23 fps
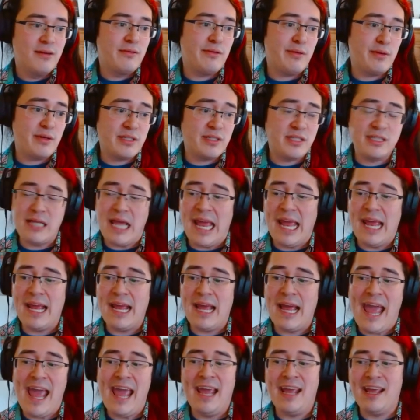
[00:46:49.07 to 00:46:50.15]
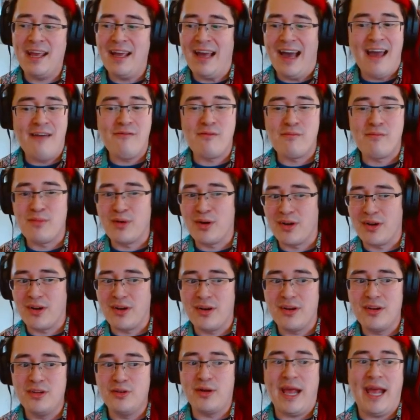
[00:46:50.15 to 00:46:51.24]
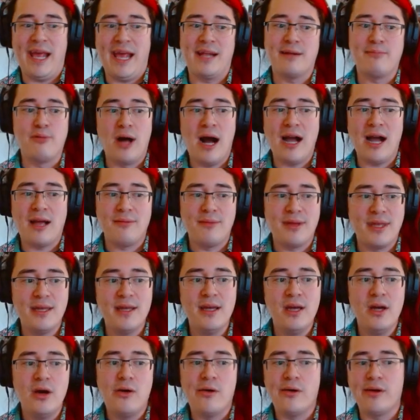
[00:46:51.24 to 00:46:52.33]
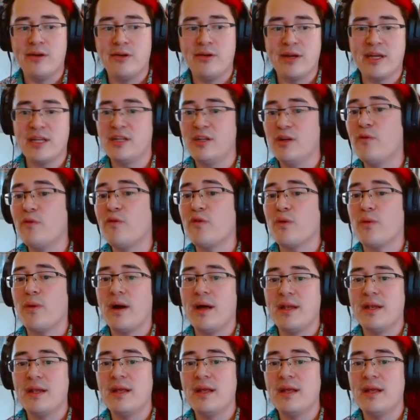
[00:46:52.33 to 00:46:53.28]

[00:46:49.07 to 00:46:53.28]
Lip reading: saying, hey, I have a murder, you can't block me, or you'll get 2 for 1.